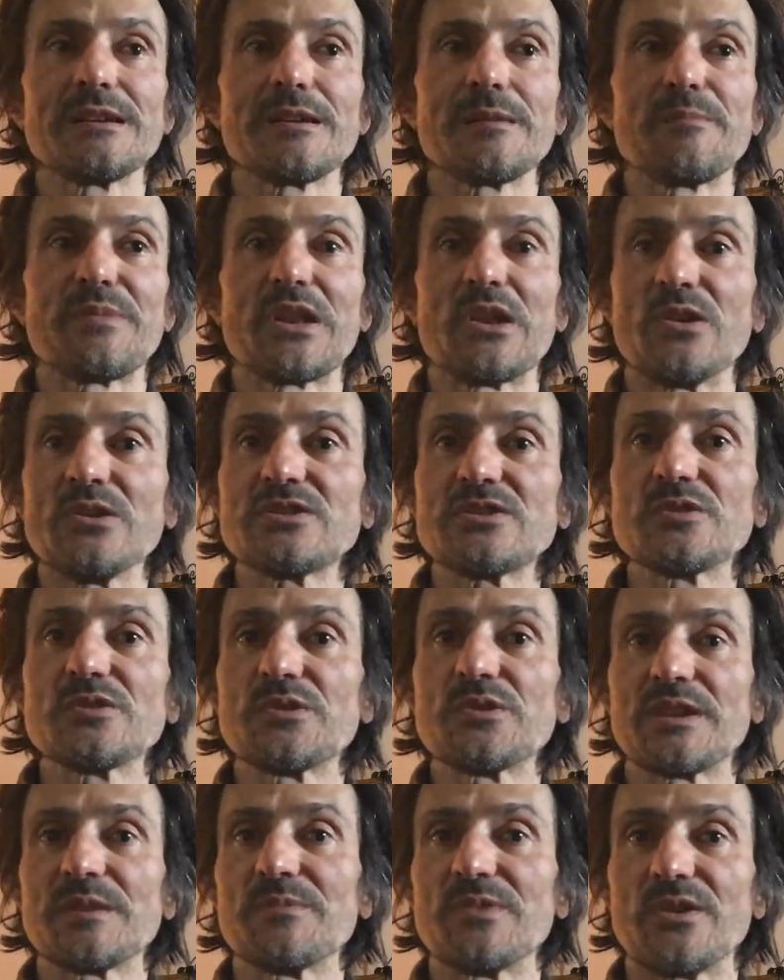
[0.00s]
belongs to you
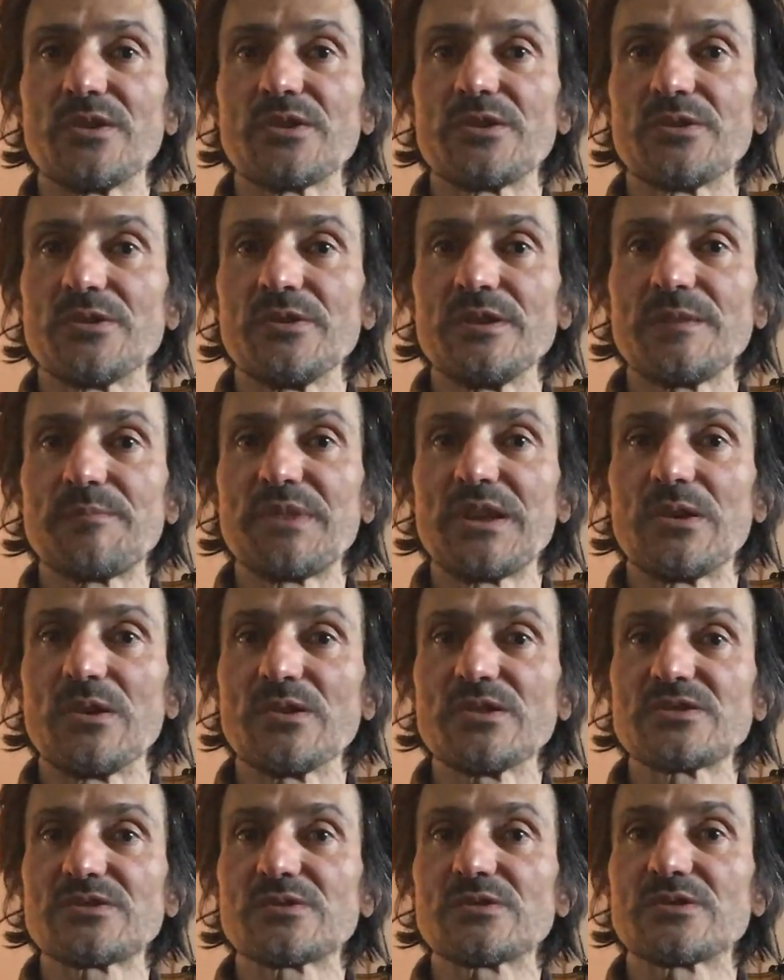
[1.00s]
anymore. It
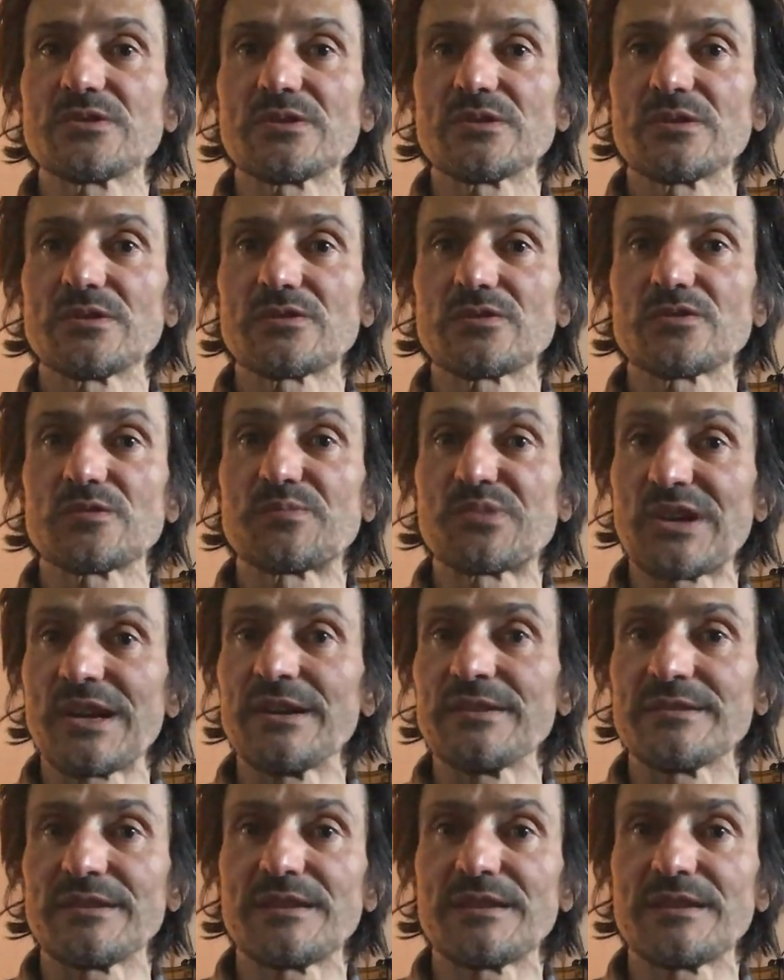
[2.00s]
belongs to the brand.